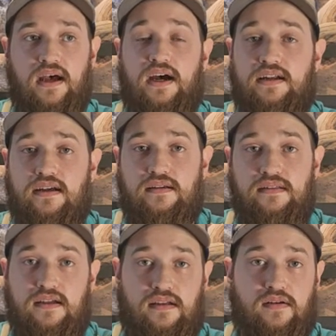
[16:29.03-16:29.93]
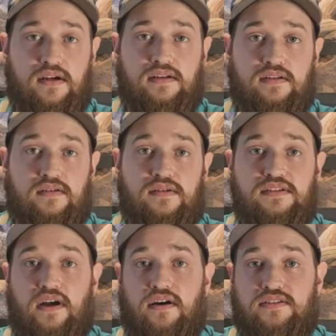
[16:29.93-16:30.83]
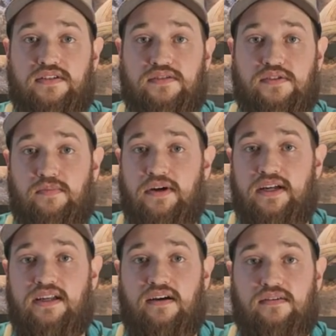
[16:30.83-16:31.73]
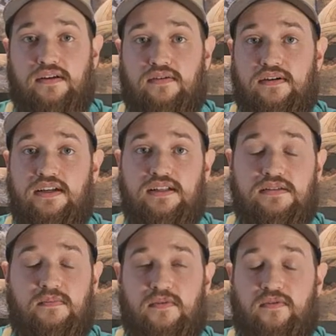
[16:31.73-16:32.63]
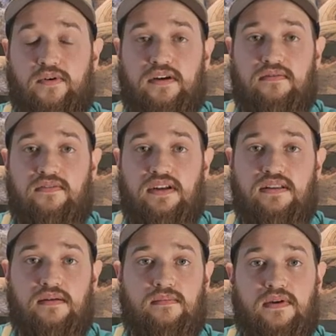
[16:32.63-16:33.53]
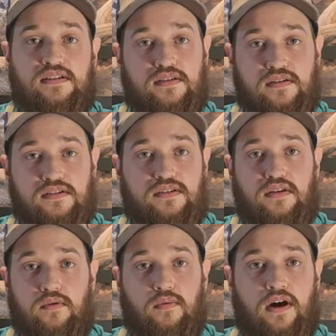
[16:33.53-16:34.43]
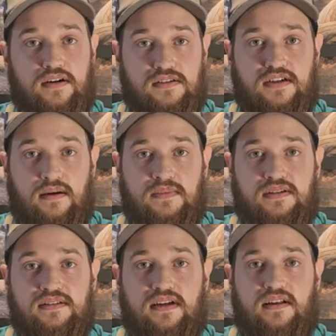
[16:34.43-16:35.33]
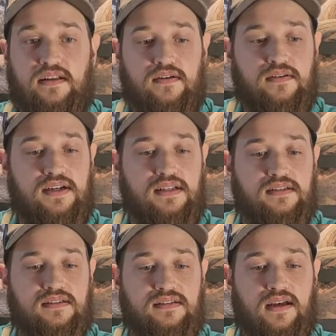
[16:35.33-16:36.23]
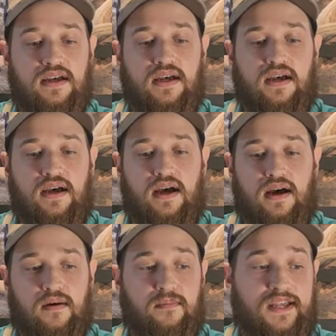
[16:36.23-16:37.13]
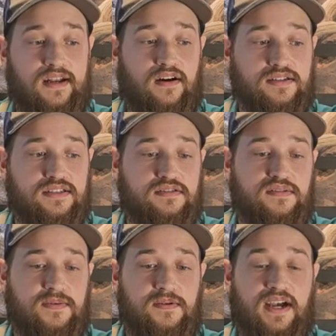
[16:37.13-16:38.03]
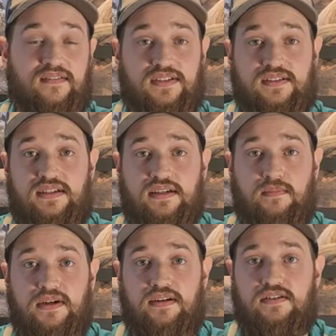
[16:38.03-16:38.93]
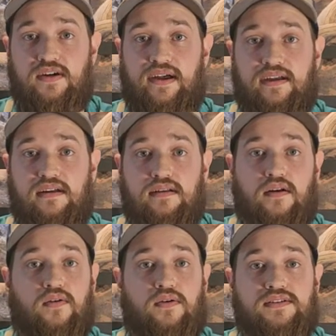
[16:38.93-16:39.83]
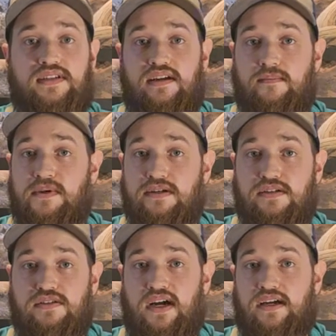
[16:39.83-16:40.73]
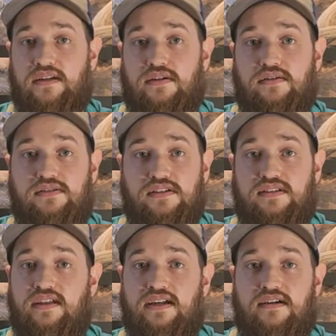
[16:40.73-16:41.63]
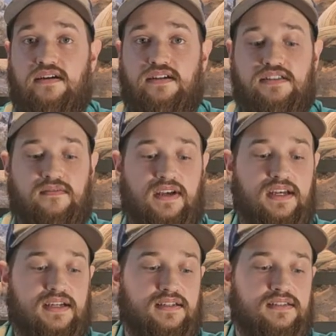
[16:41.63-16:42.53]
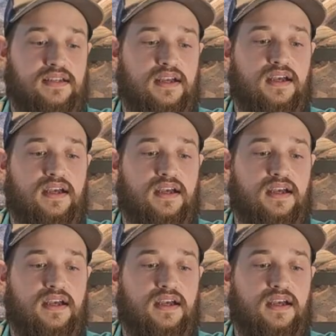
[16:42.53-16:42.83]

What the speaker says: Another thing you could do is also spray down the greens before you feed them, so there's little water droplets on the greens. And also, if you have a sick bearded dragon, or say a bearded dragon who just laid a clutch of eggs,